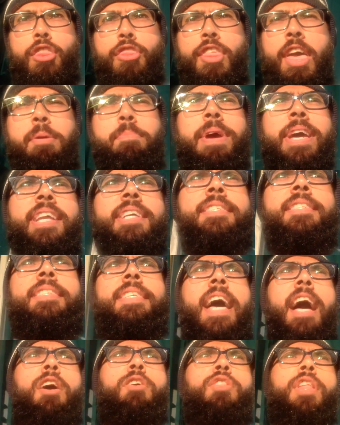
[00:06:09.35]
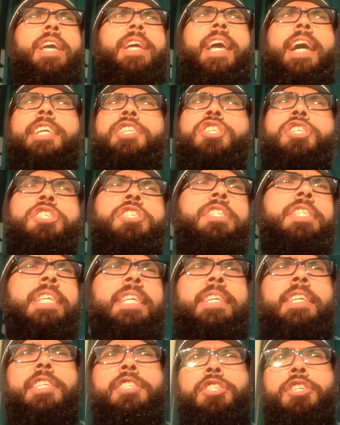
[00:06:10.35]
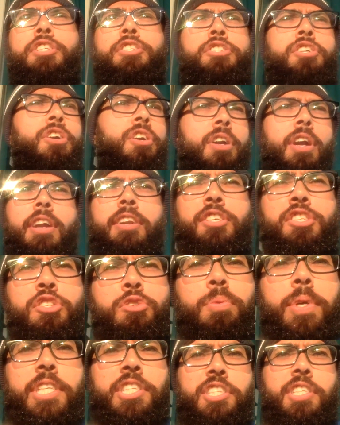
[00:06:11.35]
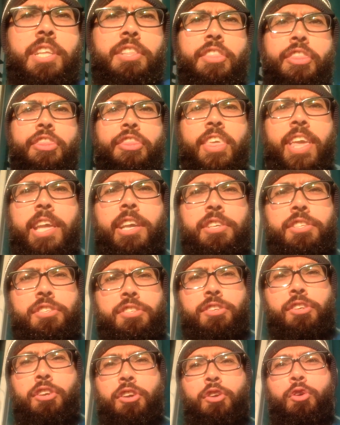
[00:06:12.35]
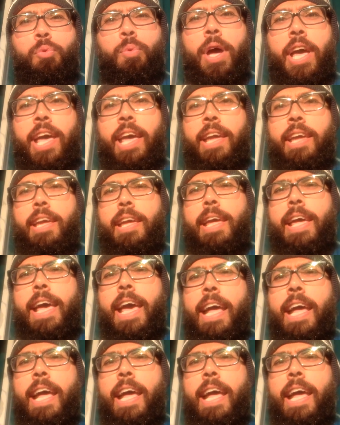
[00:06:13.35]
they made it sound like I just needed to turn on a switch and think a certain way,